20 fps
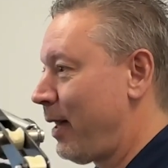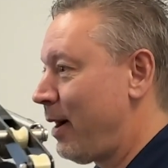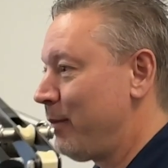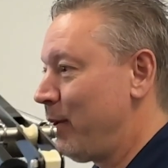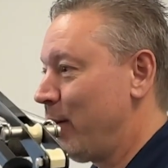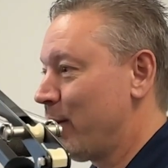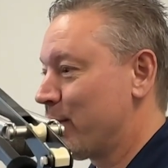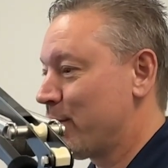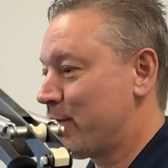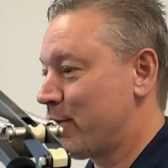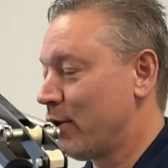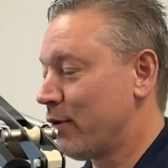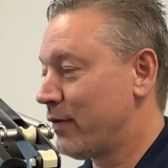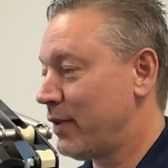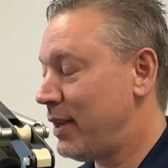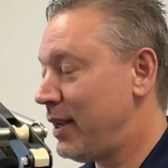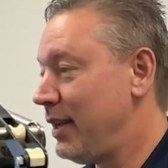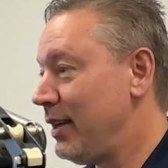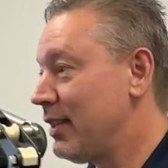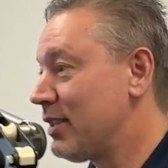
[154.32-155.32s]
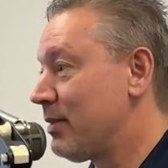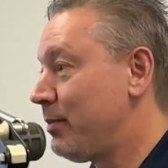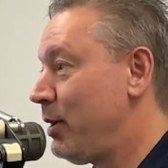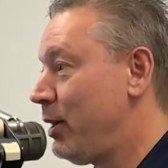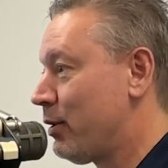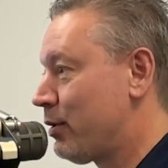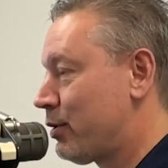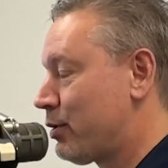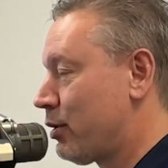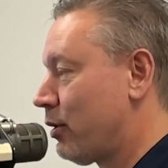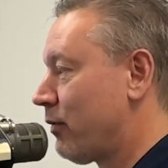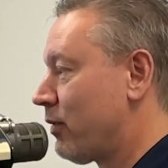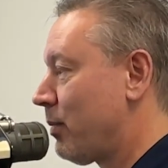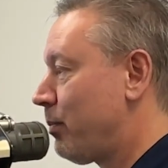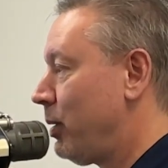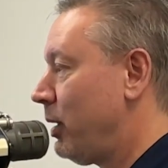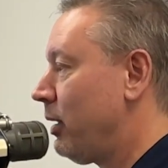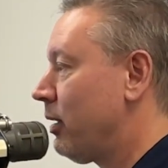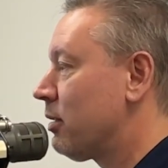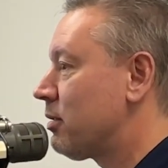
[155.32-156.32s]
I'm here to serve the kids. I'm here to serve the
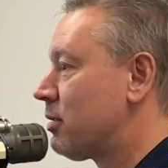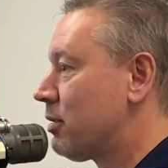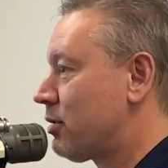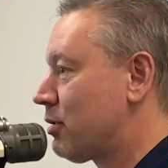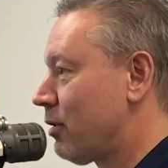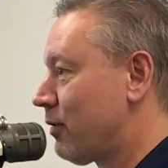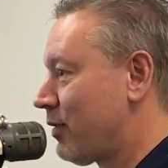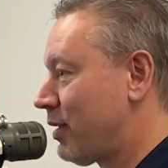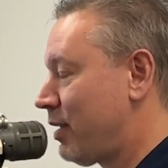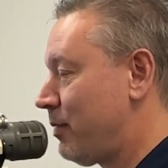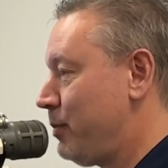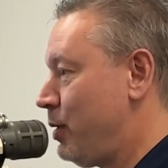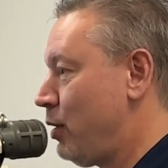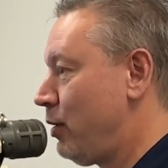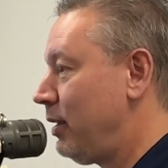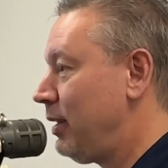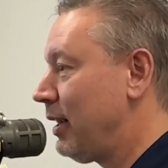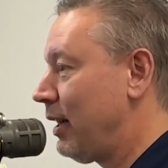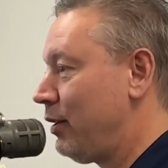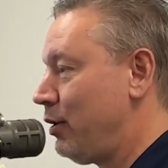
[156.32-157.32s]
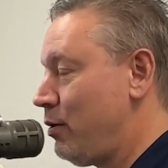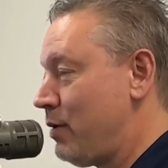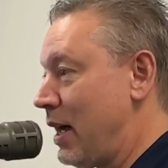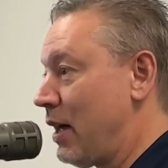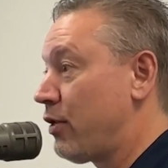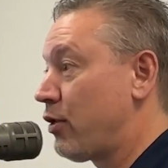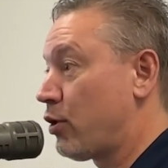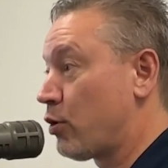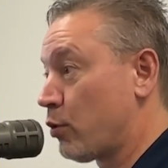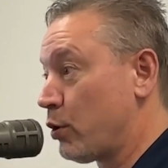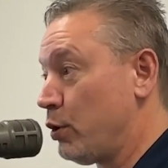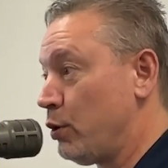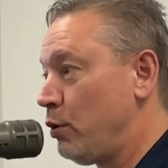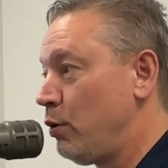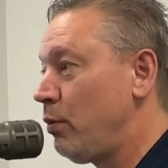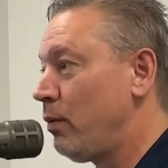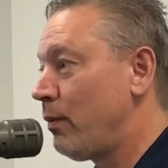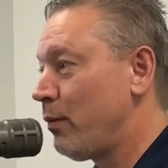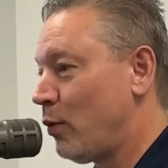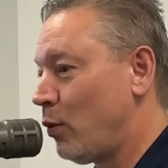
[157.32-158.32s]
parents and serve the community. I do that
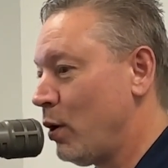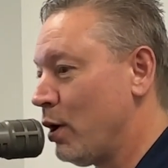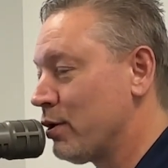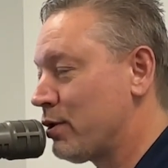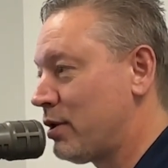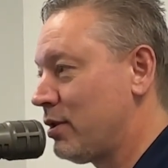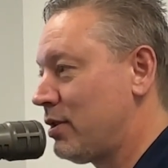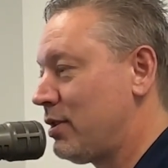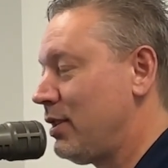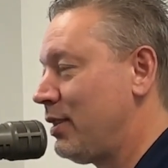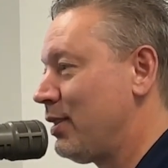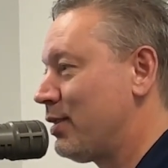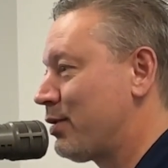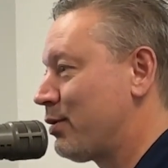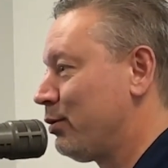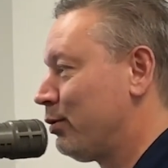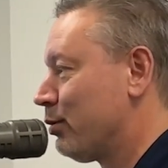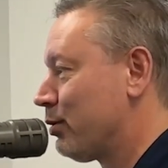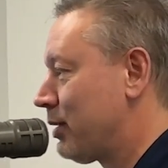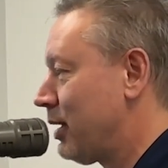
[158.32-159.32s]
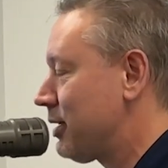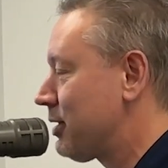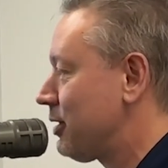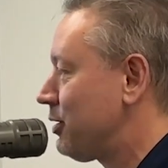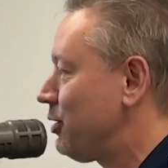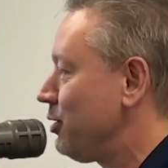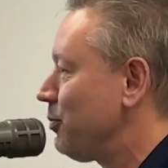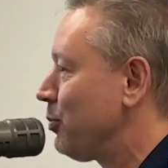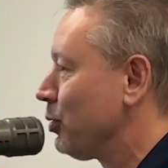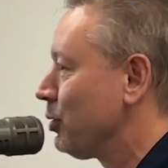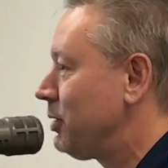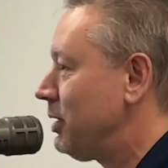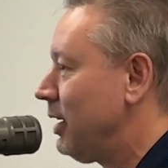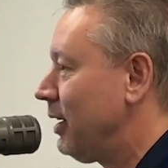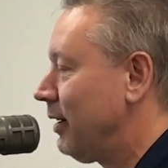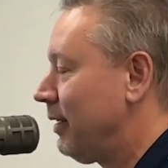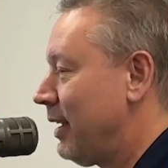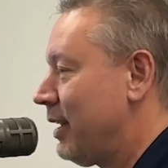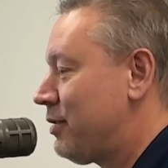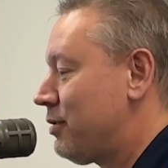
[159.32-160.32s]
through Wellston City Schools as the
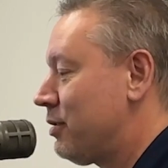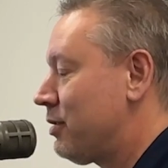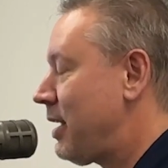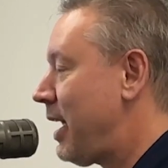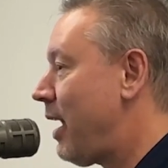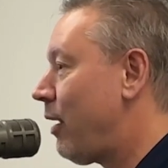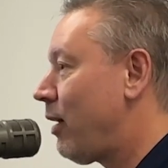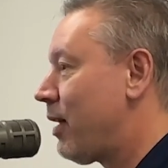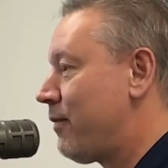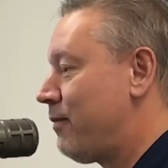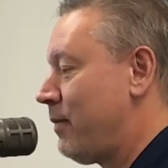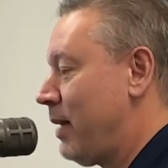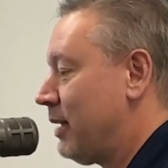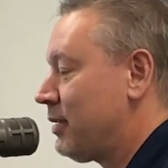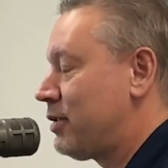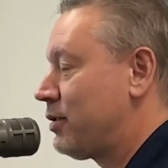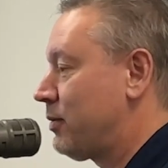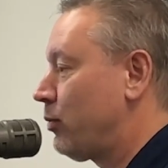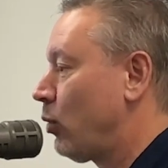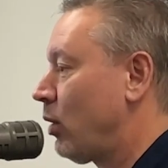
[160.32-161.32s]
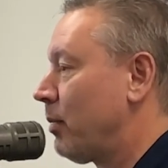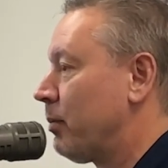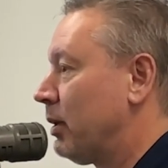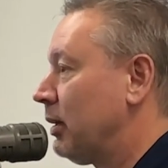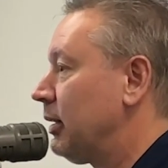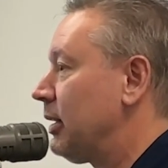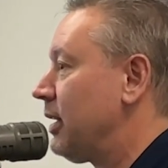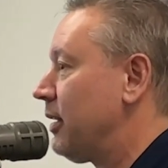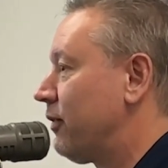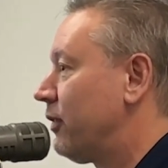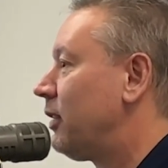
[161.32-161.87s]
superintendent. And that's just what I believe.